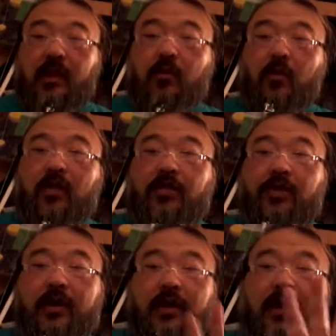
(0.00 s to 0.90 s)
one
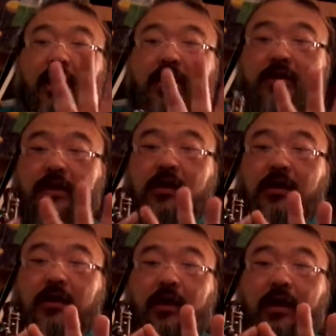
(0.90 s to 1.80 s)
thing is
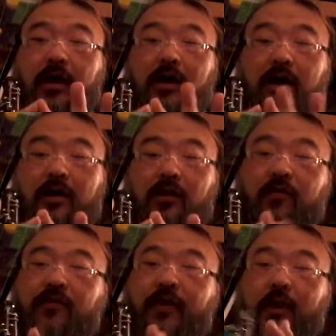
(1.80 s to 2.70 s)
your
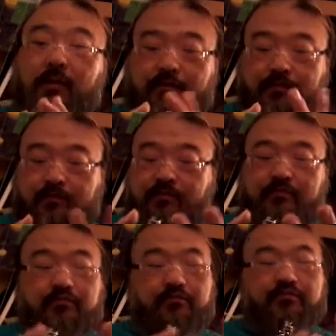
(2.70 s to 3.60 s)

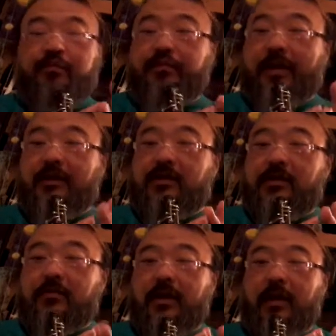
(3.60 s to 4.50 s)

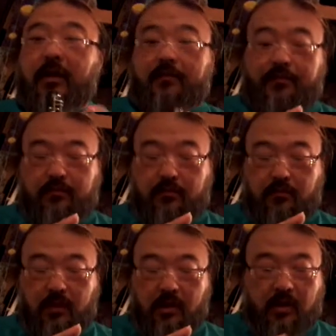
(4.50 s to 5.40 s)
fingerprints right here.
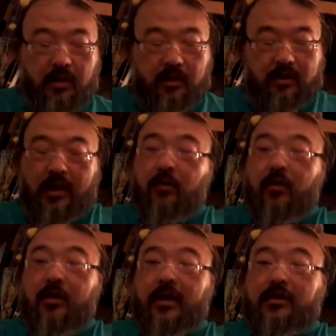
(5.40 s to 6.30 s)
That
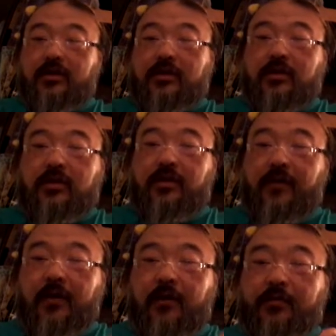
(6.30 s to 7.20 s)
will actually, so the
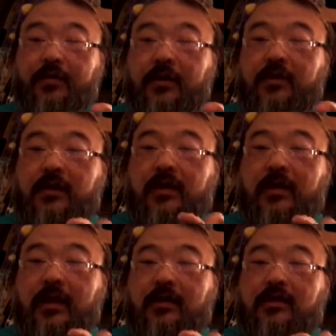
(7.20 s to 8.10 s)
fingerprints
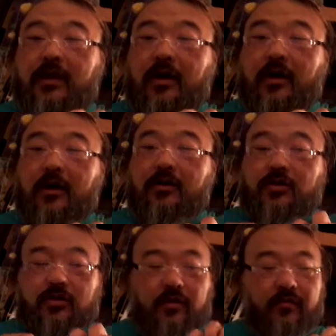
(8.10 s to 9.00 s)
against the hard
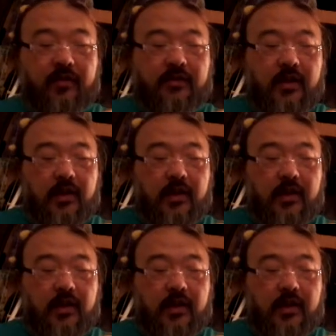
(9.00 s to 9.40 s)
surface,